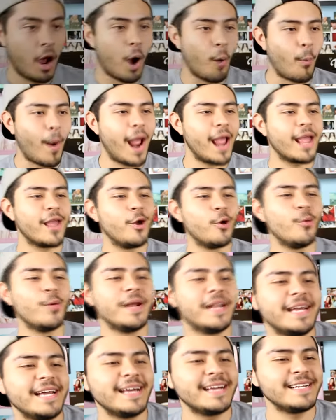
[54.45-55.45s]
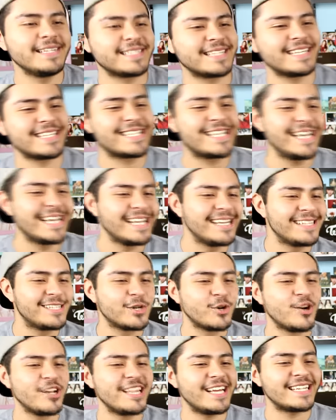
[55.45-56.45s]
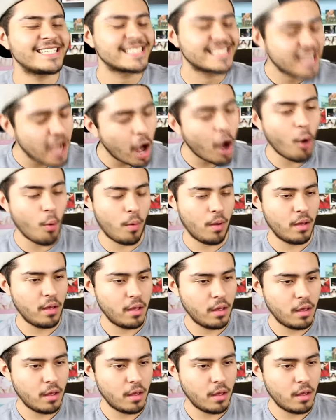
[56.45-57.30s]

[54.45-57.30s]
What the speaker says: All right, here it is. Let's get into it. Let's go.